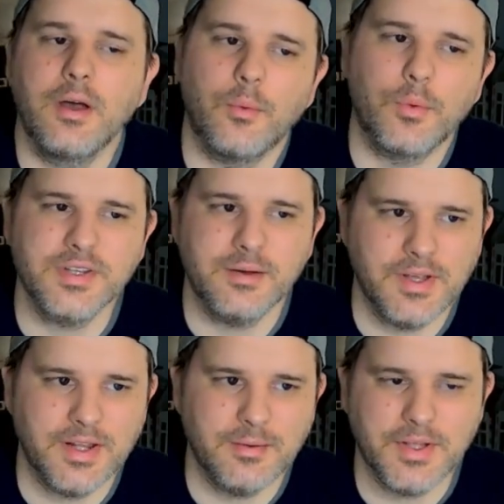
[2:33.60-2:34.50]
What does that
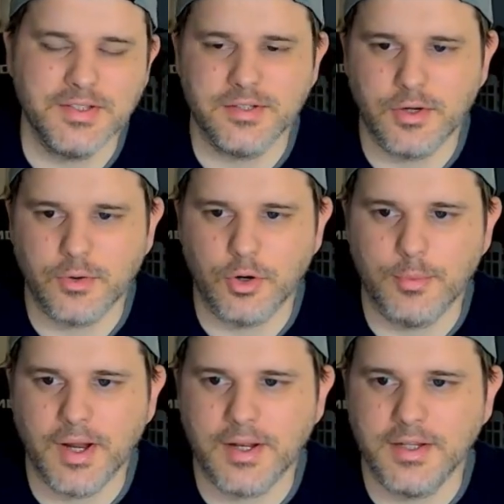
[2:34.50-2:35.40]
mean? It means that your
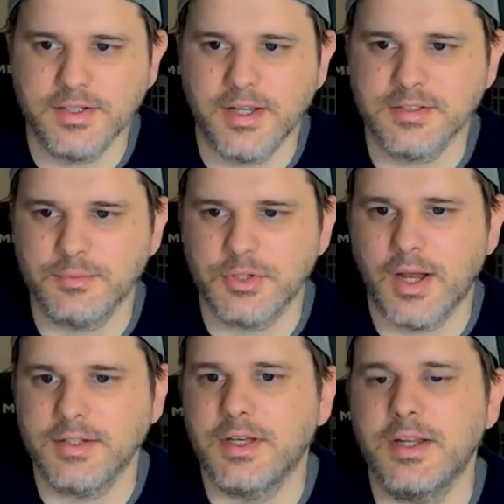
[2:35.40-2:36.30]
quarterback needs to take some
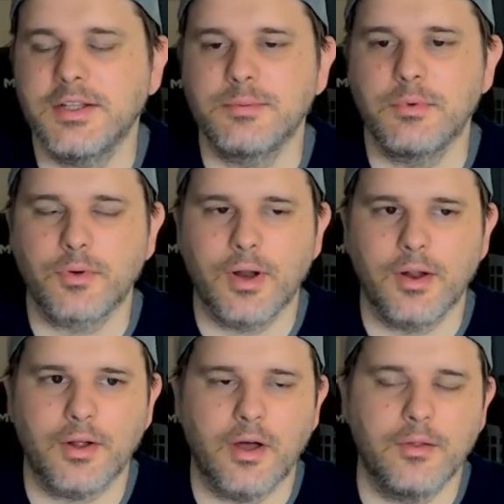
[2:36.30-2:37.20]
shots. He needs to
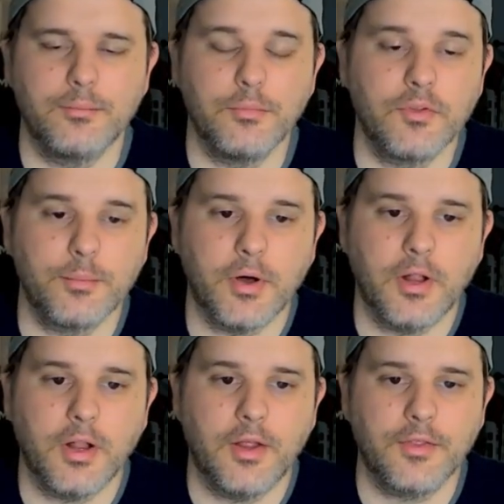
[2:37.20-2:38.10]
move the
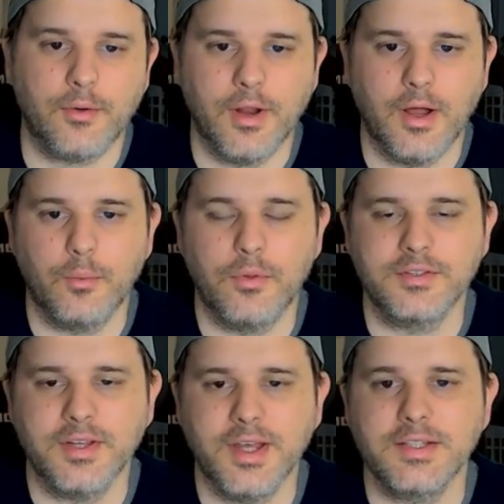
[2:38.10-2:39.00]
ball on the ground with
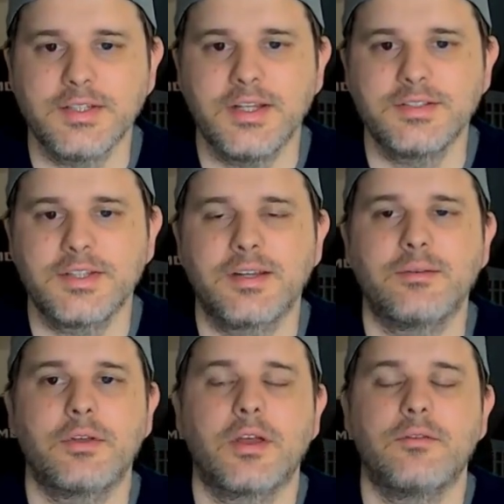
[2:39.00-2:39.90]
his legs. He needs to
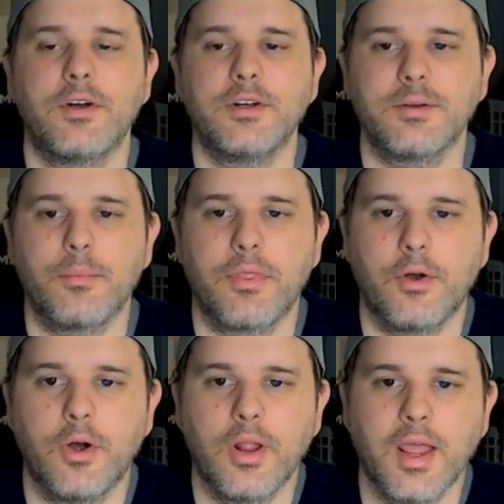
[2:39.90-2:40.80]
convert some
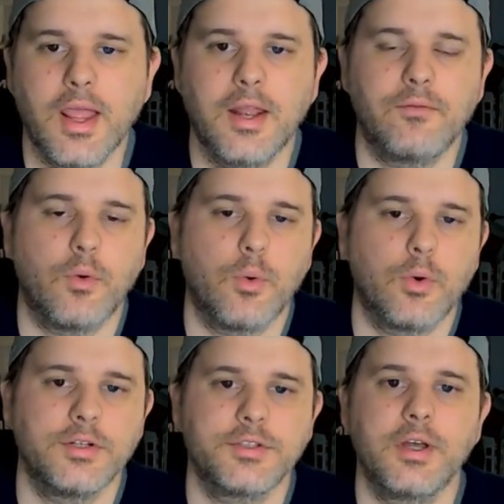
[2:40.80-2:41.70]
3rd and
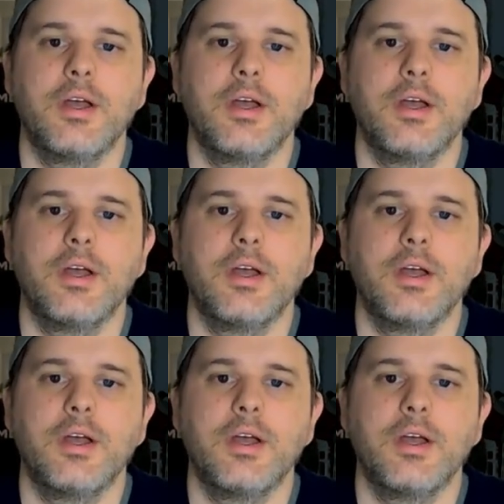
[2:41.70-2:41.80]
4s